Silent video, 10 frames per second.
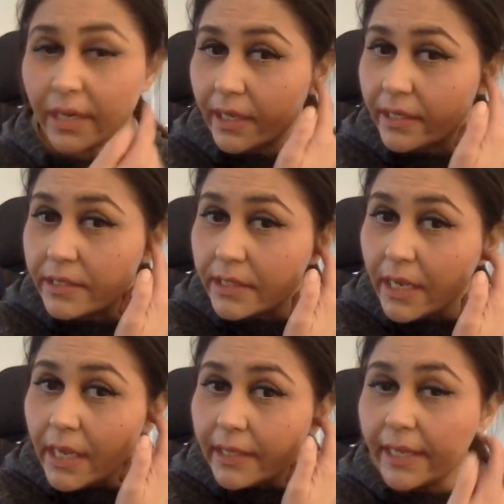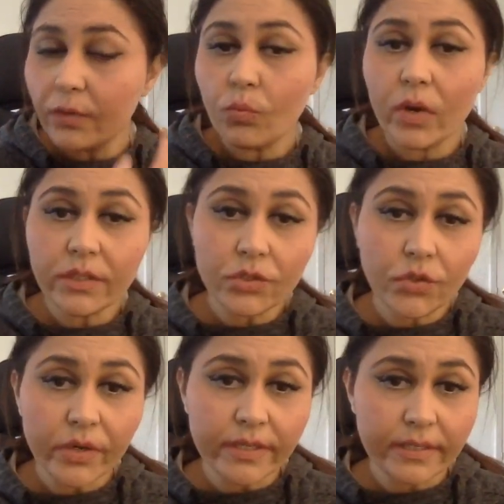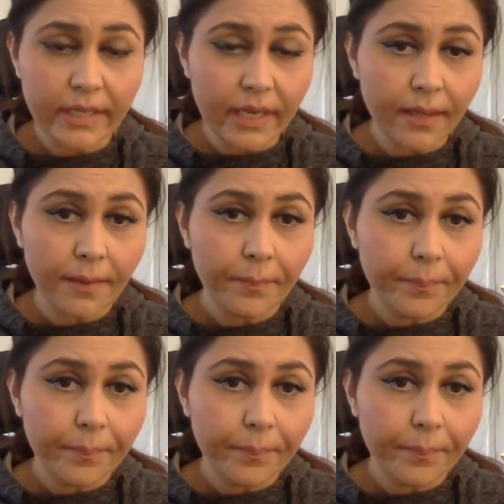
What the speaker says: is that once you are sick,